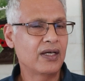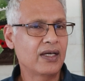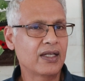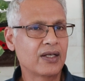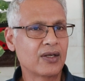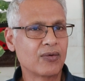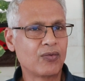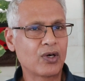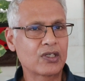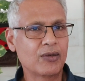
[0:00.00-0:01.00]
And
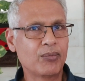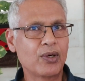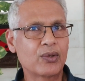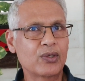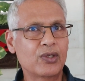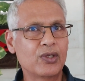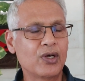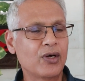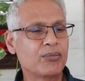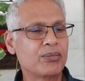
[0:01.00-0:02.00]
what about
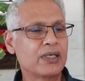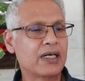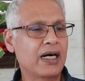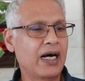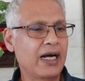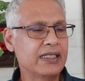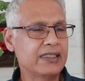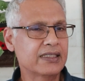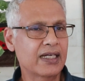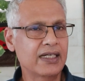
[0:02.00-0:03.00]
your
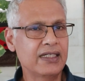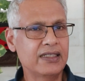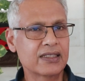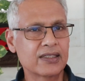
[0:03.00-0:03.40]
eyesight?